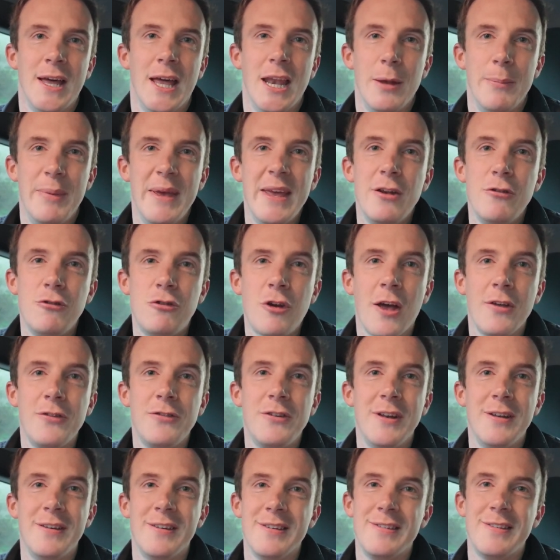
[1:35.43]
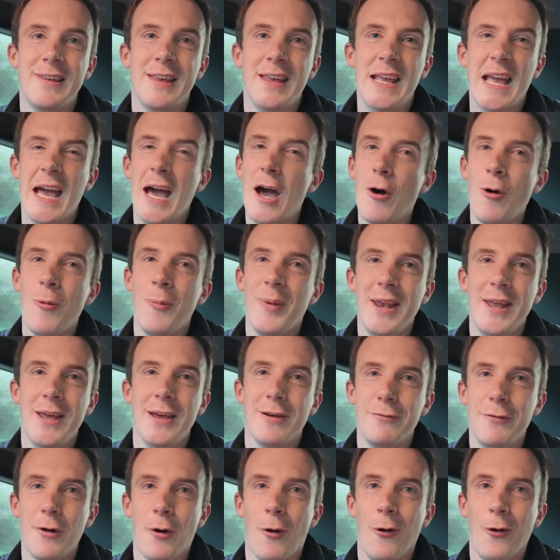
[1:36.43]
It'd be interesting to see how many
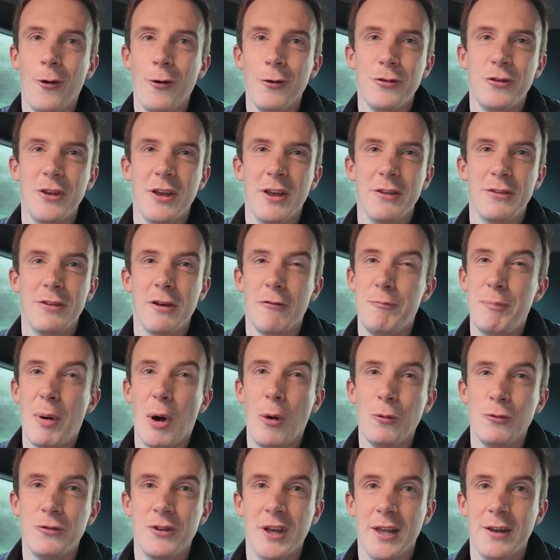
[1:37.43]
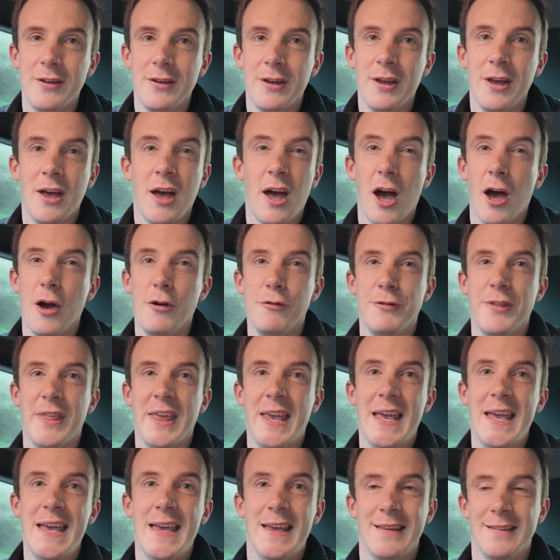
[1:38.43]
of the horses have bolted over
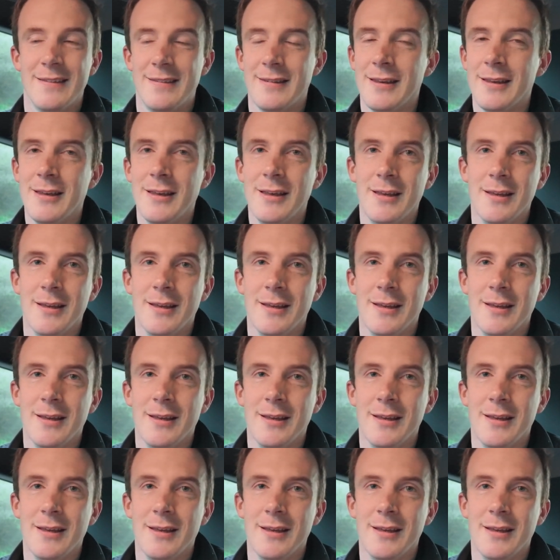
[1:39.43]
the years.